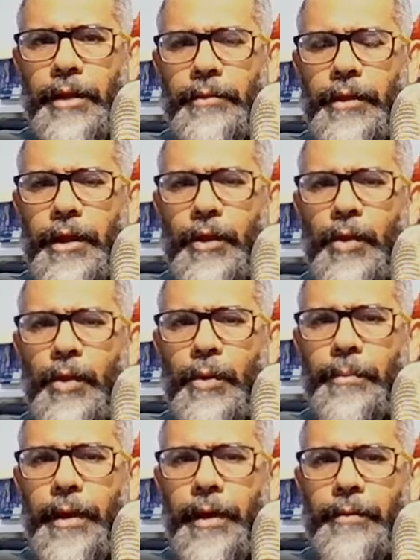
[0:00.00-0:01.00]
they go
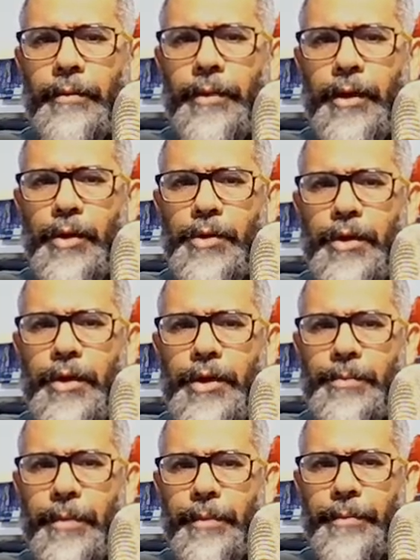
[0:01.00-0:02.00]
back, because there is
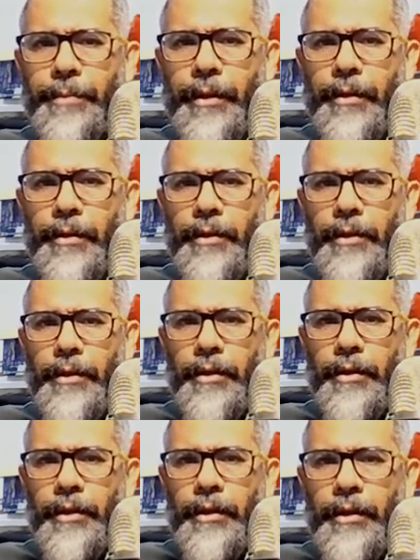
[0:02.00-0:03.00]
pumping,
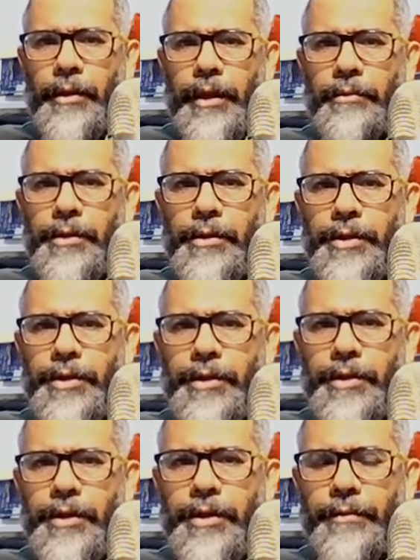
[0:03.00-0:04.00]
they will just
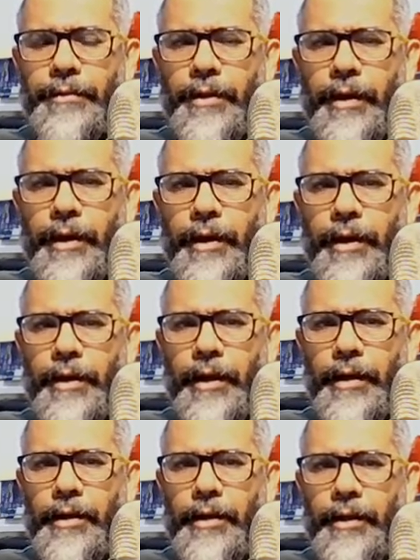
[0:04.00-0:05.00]
receive again
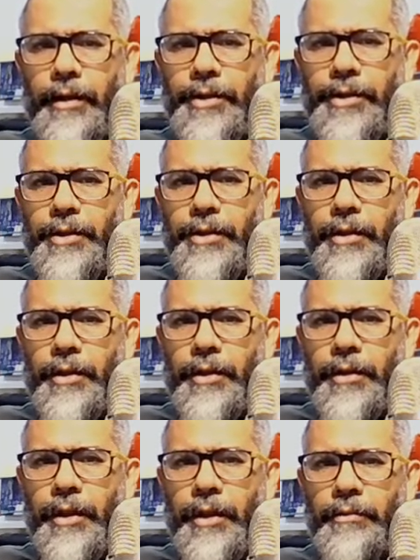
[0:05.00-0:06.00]
an energy.
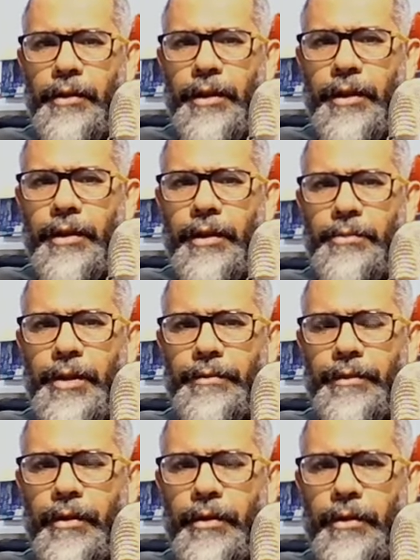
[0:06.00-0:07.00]
They will kick
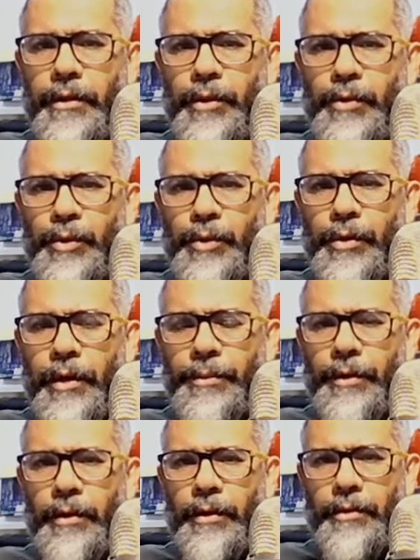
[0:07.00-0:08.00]
themselves to the
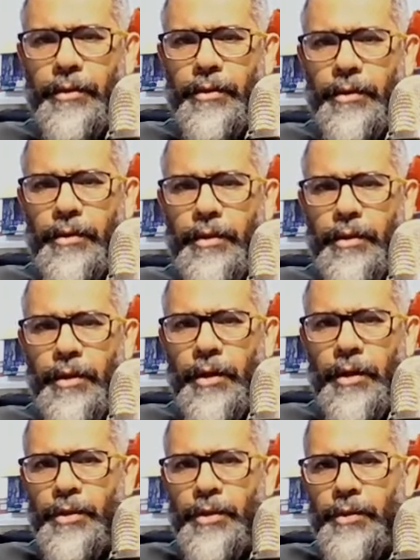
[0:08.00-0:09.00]
upper level.
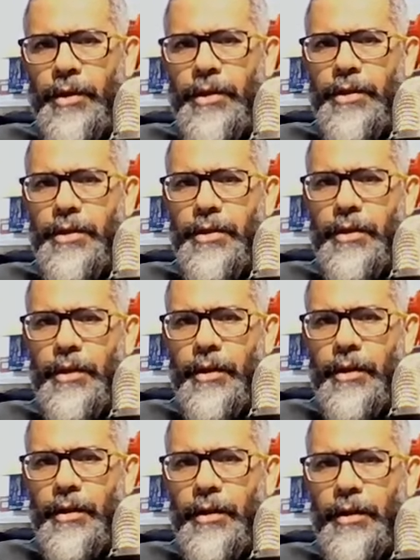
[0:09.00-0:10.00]
So this
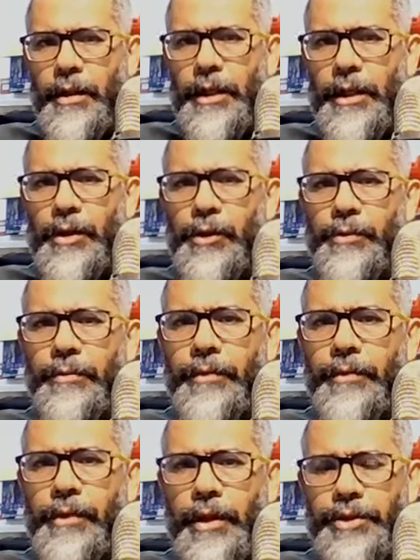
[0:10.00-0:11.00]
equilibrium
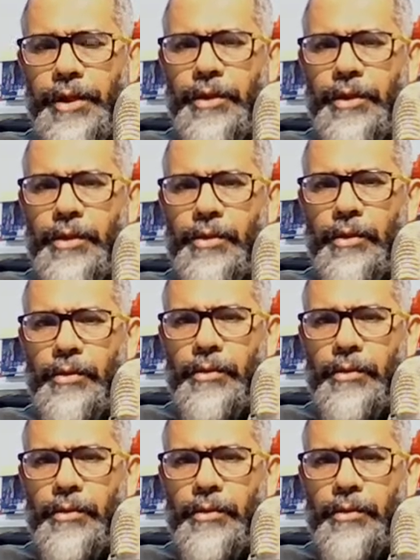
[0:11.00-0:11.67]
will not change at all,